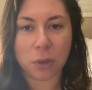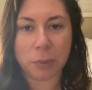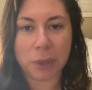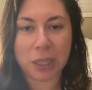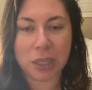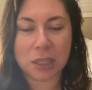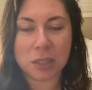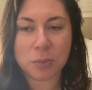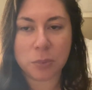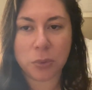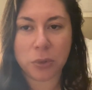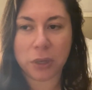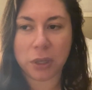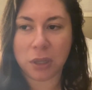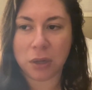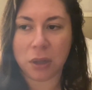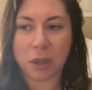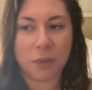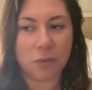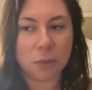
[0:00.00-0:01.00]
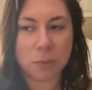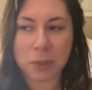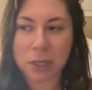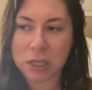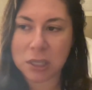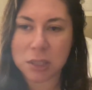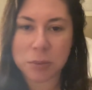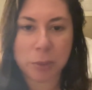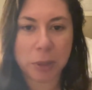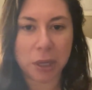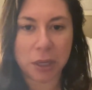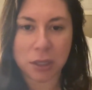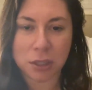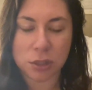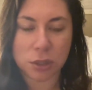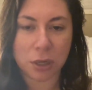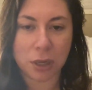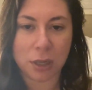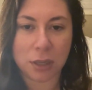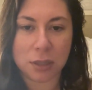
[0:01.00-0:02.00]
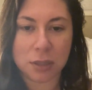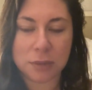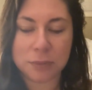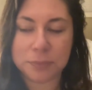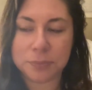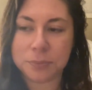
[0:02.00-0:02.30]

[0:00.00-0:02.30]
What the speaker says: by this point, everybody is potty trained.